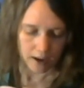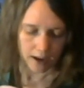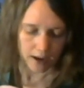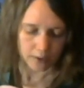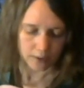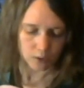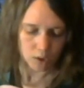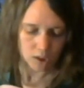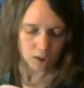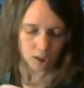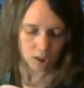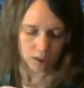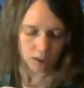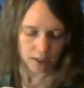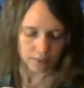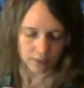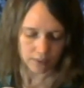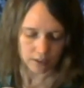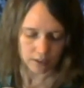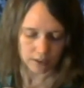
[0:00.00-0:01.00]
And you shall
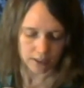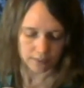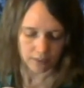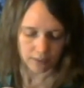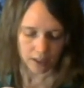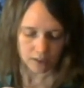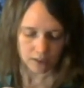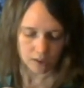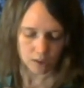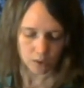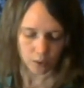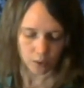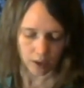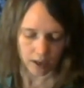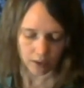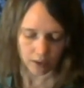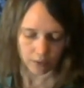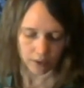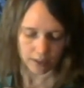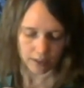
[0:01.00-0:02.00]
give the Levites to
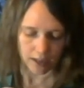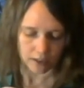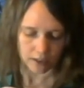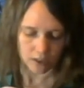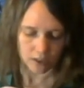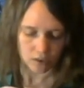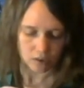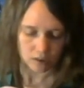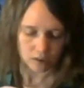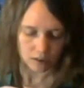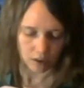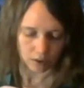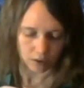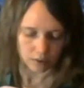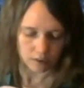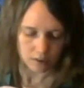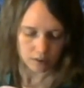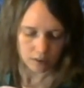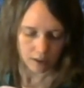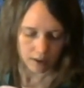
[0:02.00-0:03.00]
Aaron and his
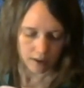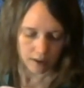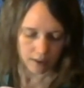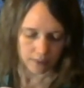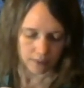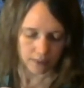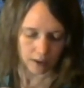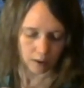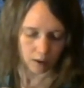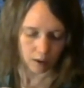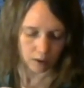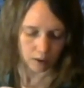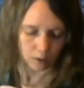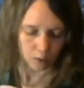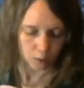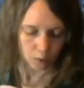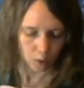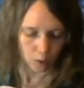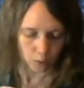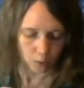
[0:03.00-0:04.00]
sons, they are
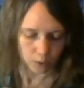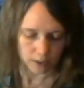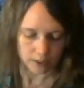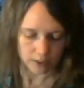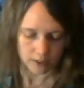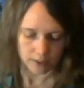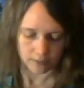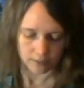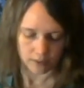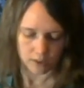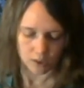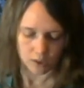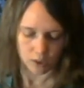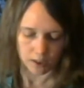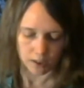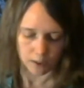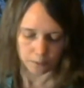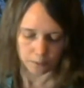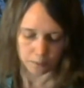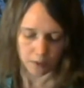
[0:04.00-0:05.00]
wholly given to
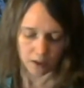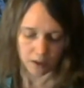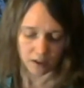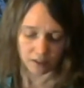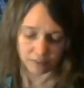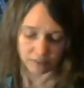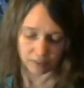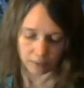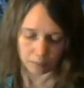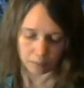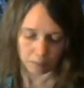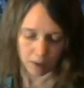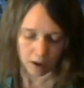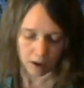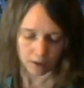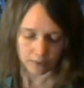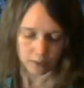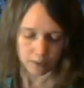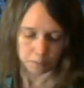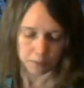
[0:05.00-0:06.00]
him from
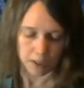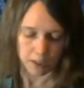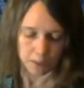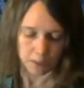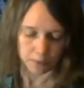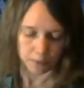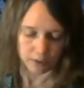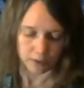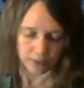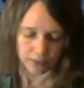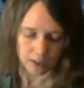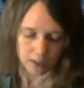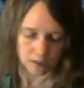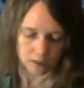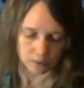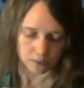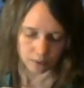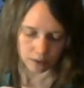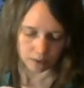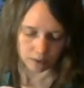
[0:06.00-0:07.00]
among the people of
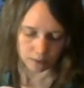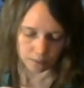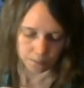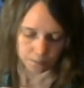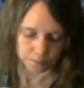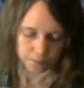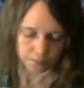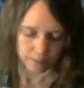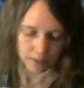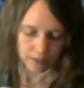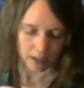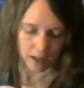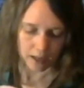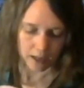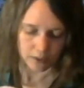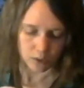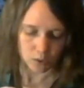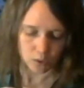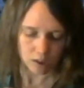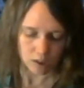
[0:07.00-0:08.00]
Israel.
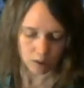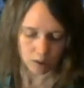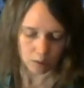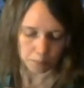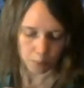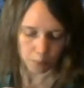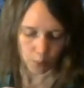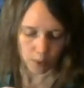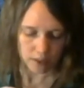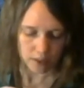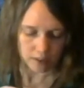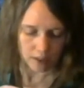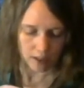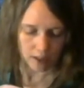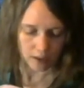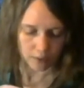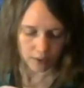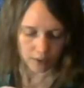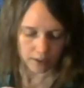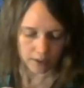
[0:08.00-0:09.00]
And you shall appoint
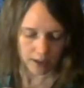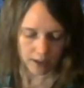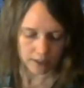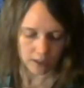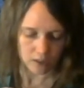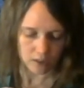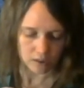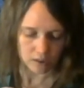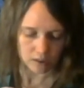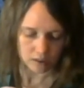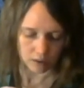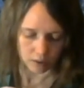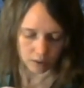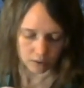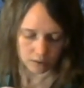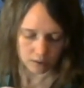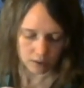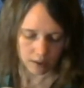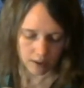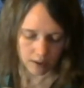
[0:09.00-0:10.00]
Aaron and his
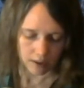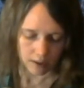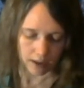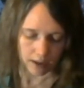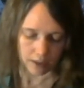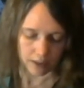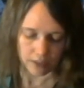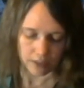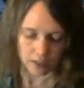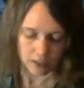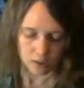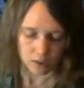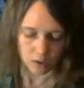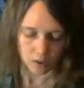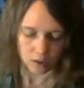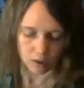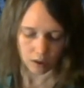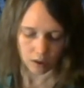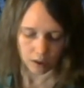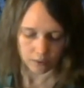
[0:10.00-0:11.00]
sons, and they shall
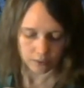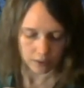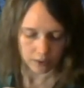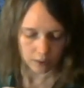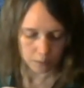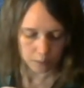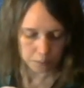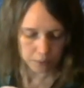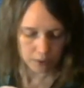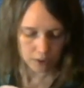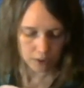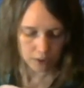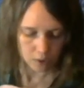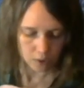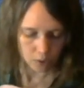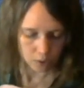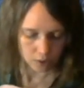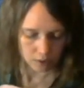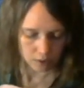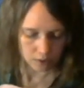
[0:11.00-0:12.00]
guard their
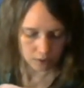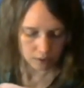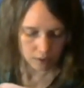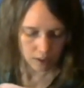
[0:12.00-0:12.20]
priesthood.